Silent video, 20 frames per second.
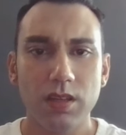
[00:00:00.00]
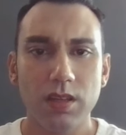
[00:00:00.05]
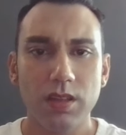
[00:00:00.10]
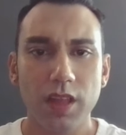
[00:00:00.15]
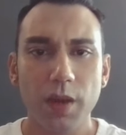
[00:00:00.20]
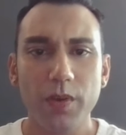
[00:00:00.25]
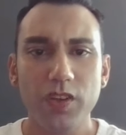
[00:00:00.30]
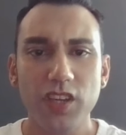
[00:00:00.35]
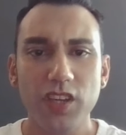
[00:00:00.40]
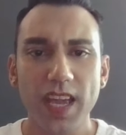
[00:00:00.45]

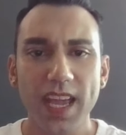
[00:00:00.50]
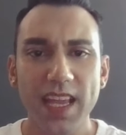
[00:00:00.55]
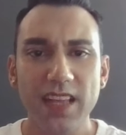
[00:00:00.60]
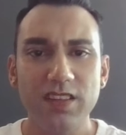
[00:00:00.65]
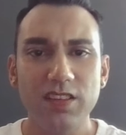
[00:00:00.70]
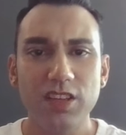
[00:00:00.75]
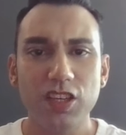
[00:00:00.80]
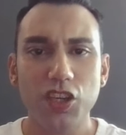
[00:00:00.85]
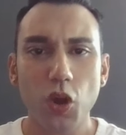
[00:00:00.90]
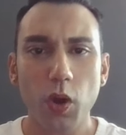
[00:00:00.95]
They want to
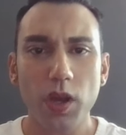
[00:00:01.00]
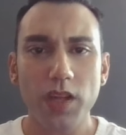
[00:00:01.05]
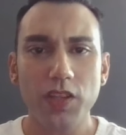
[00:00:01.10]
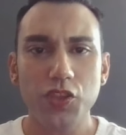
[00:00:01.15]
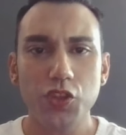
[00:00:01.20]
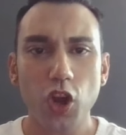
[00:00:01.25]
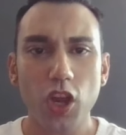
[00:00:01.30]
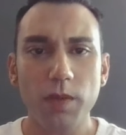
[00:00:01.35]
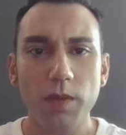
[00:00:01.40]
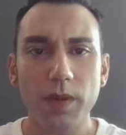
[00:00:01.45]
hinder your
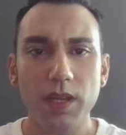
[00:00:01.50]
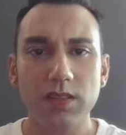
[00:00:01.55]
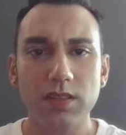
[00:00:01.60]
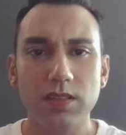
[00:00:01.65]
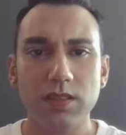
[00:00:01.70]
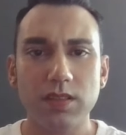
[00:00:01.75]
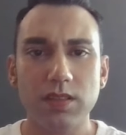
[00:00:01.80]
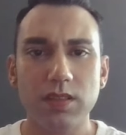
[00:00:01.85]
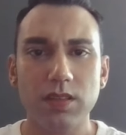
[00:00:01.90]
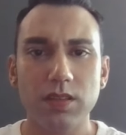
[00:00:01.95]

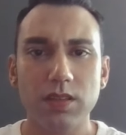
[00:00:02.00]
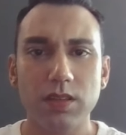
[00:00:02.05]
enjoyment.